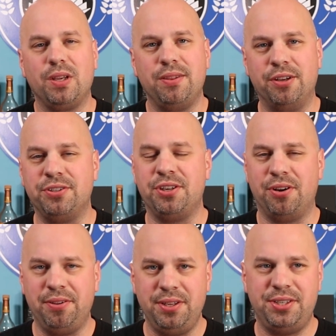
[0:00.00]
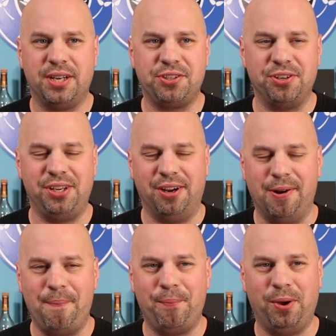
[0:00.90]
There is an earthy texture
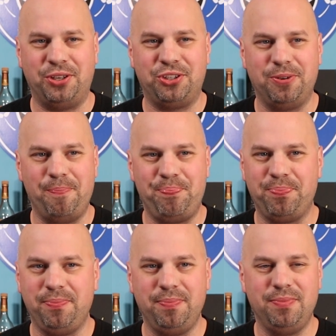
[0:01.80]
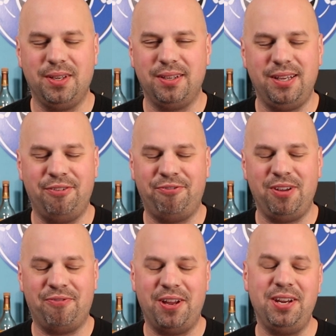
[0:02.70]
here, which if
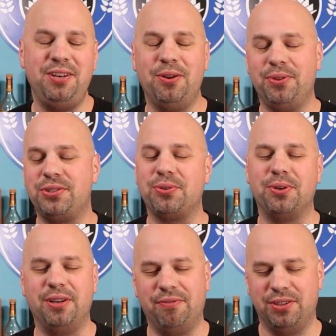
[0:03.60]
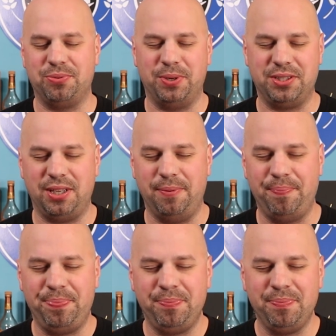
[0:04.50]
if I didn't know the story of this whiskey,
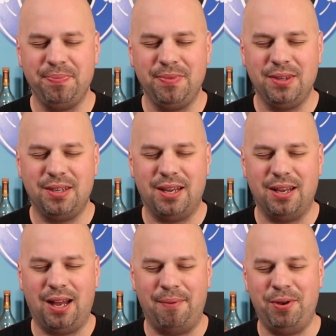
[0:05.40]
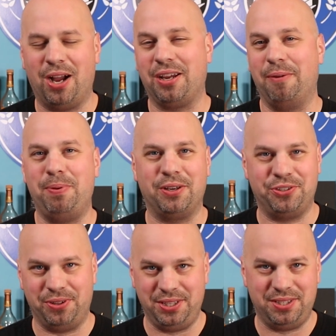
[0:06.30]
I'm not going to
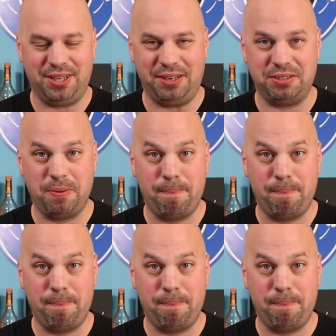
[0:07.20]
picture these things.